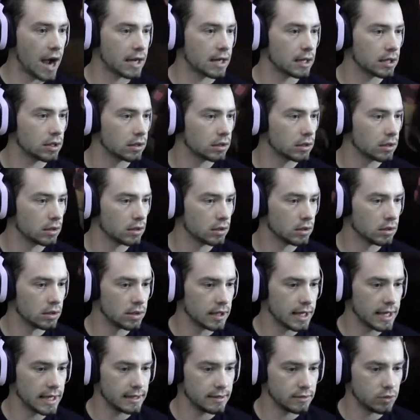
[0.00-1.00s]
A dead body?
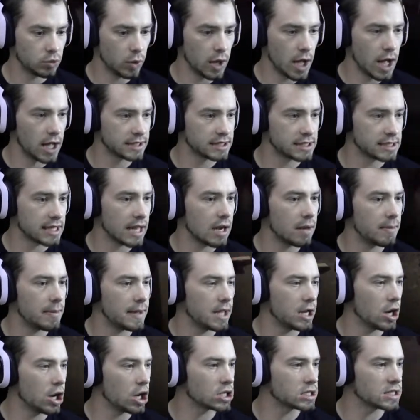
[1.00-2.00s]
Well, it's gonna be
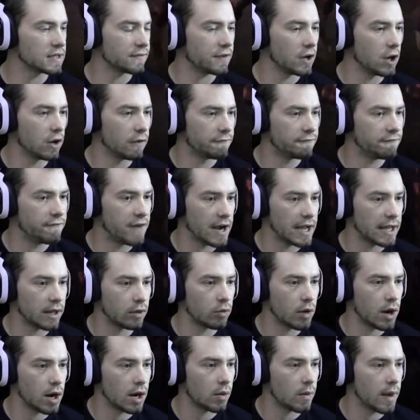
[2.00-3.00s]
yours if you don't fucking
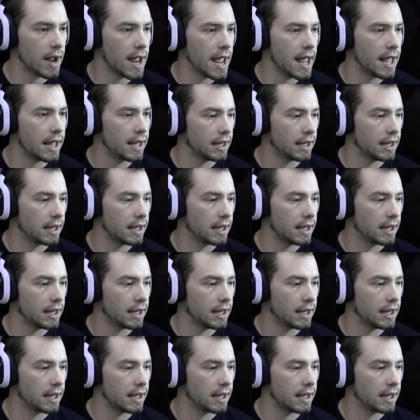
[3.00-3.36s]
run away.